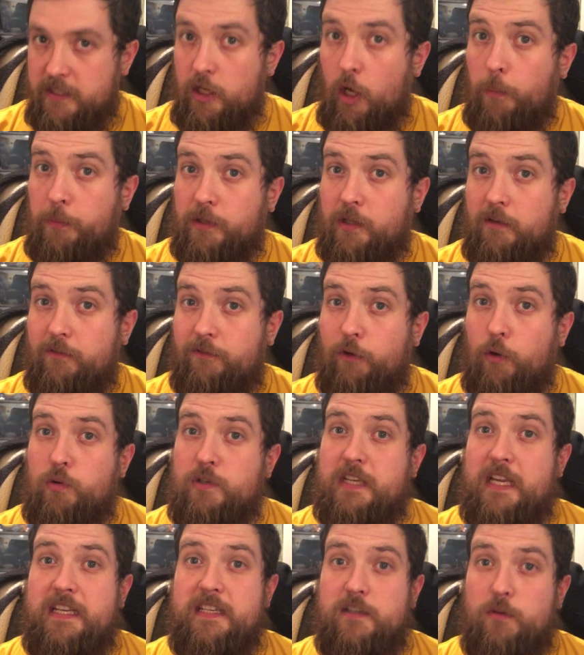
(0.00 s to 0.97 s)
The optical flow
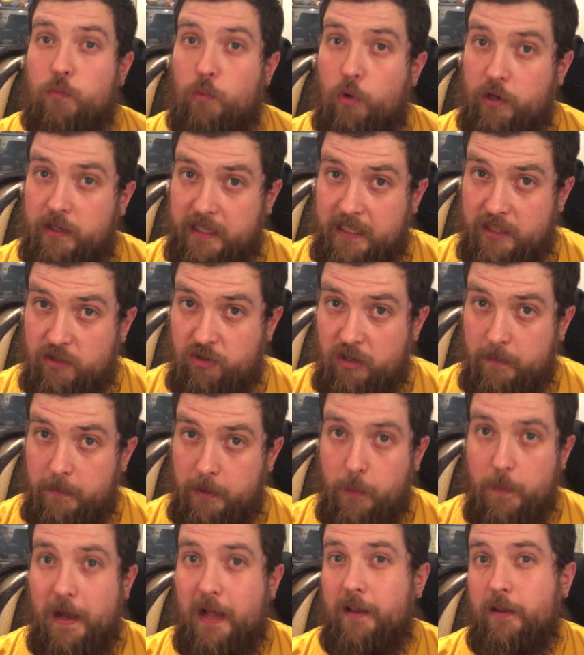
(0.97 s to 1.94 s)
sensor worked
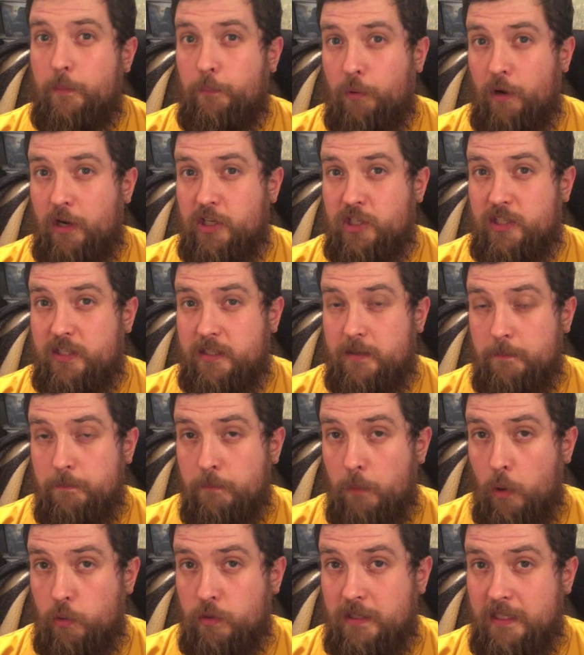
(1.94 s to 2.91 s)
extremely well, the brushed
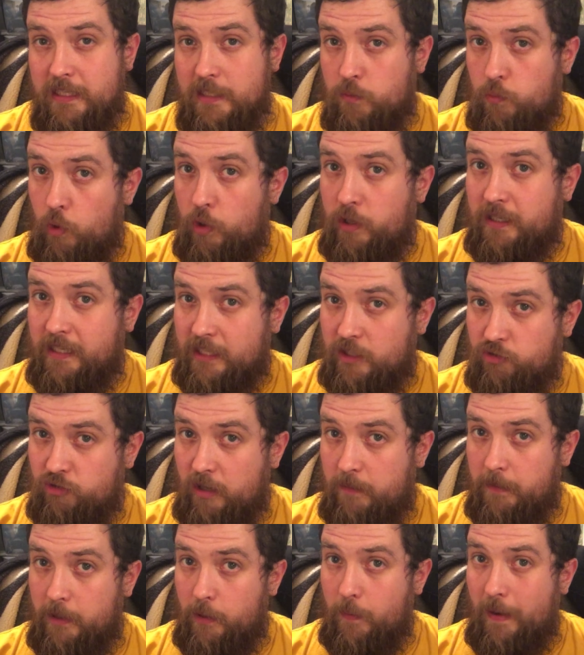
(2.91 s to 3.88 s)
motors worked
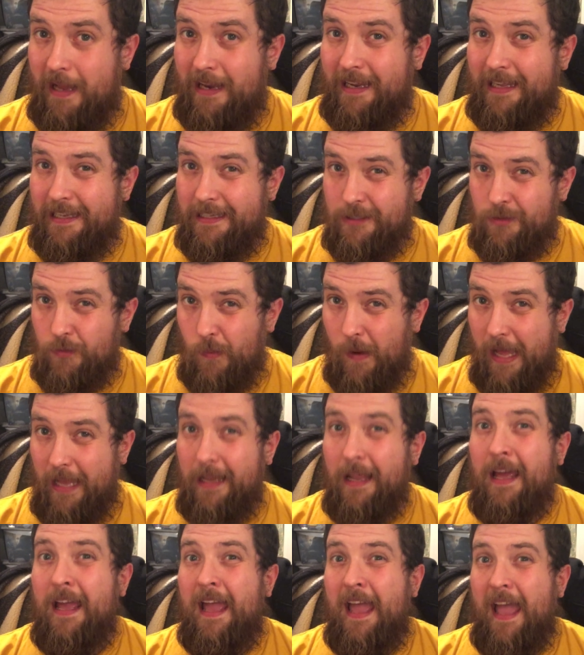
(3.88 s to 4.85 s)
extremely well as well.